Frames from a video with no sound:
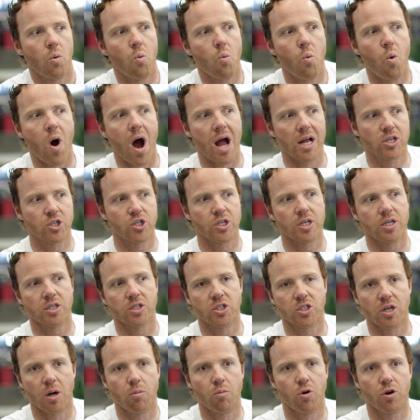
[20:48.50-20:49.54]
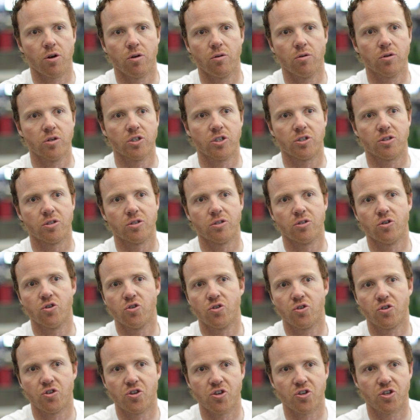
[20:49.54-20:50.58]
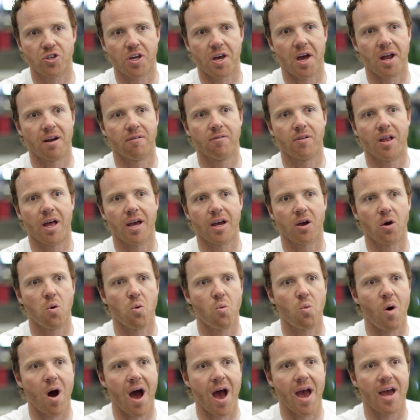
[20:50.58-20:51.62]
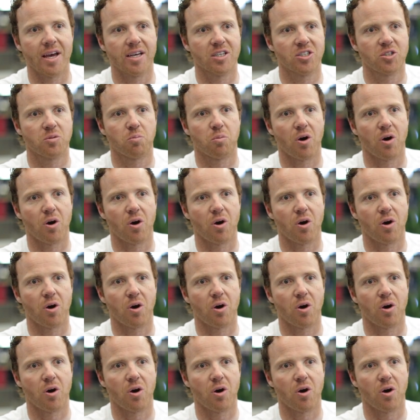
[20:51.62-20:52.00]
watching someone who's just kind of like a wise,